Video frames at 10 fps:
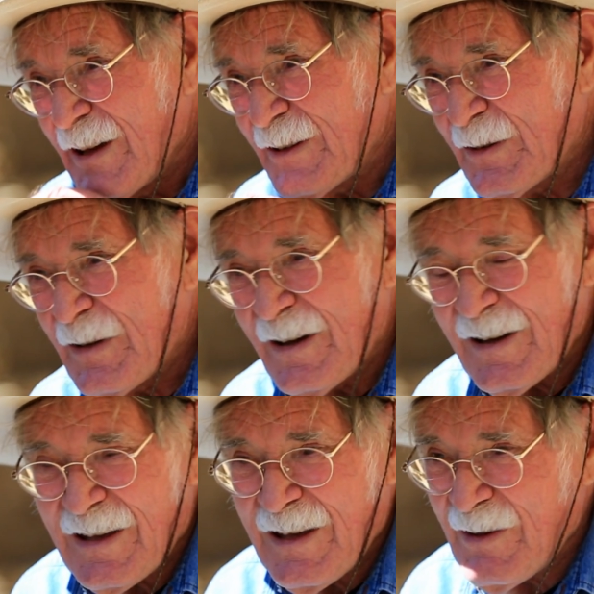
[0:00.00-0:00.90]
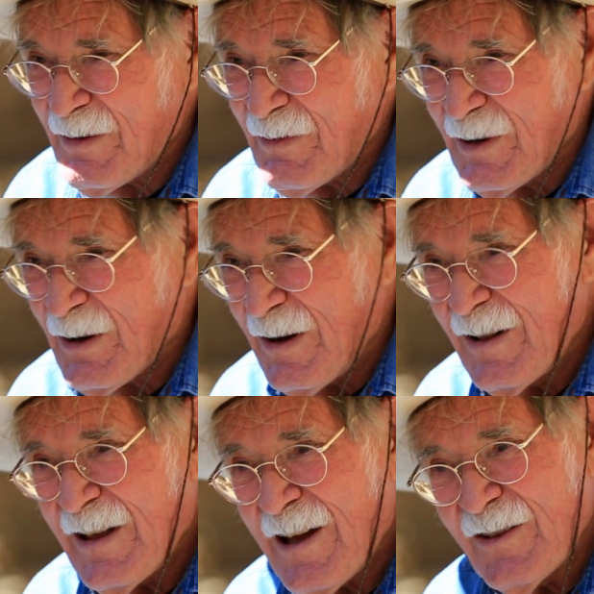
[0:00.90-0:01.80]
I don't, I can't
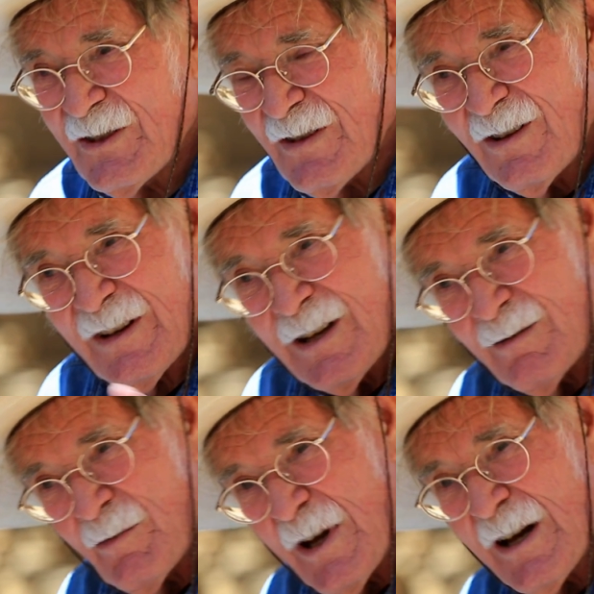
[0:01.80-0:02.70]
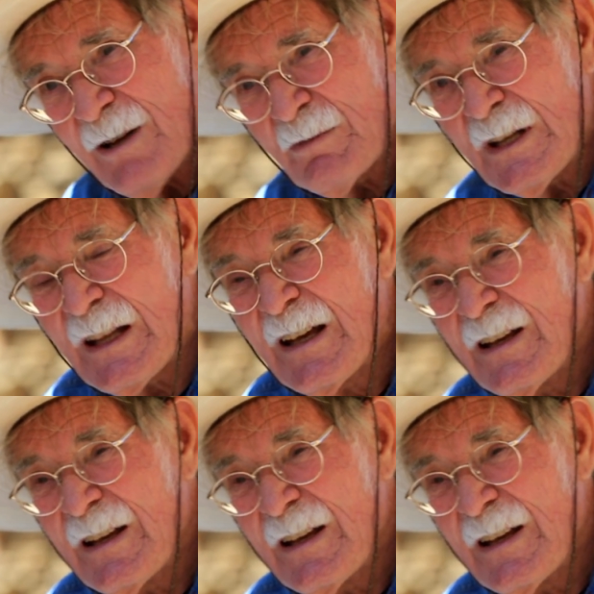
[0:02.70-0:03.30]
recall how this all came about, but